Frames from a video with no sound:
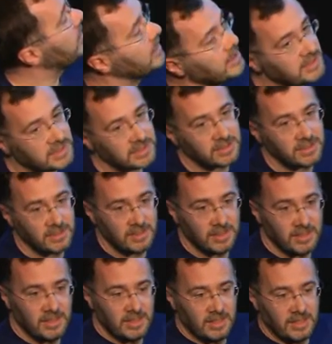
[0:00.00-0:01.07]
this.
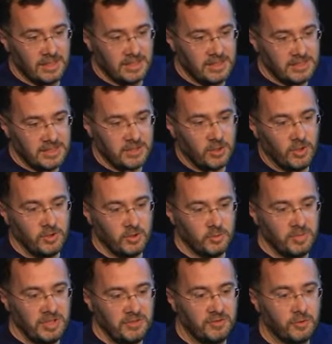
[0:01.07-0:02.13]
This is going to
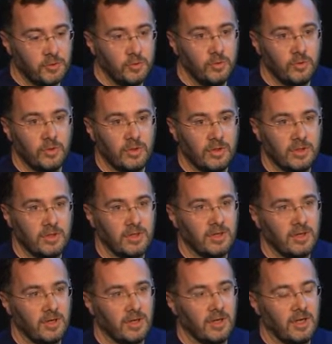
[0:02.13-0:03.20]
be true
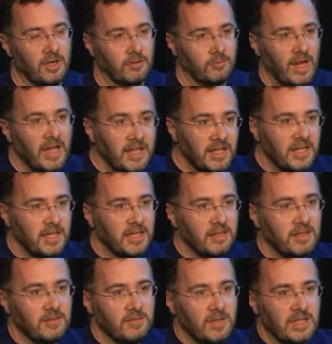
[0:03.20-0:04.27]
uh, ranking,
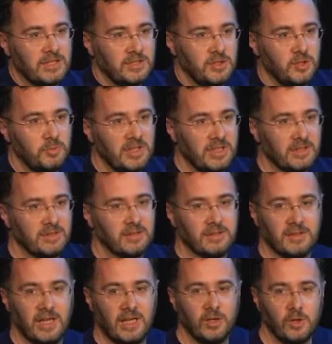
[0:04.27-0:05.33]
assuming
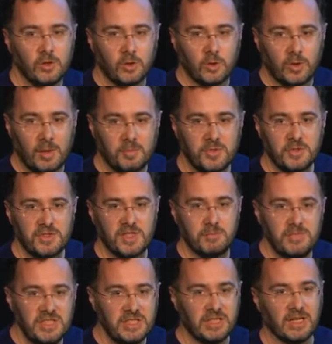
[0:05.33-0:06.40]
there are no corruptions and
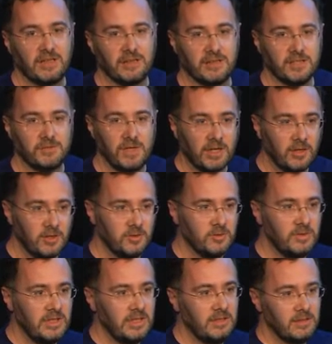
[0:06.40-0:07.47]
missing entries. We are going to
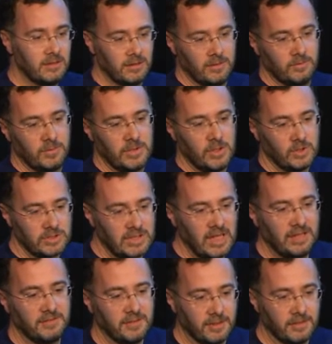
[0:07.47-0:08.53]
deal with those
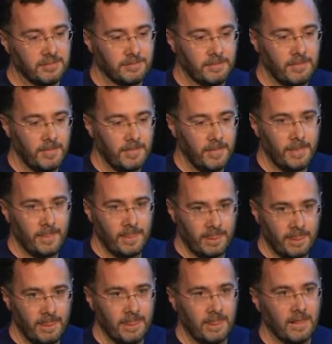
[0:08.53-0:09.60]
later.
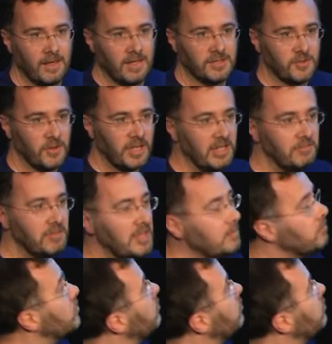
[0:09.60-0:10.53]
Uh, so a given input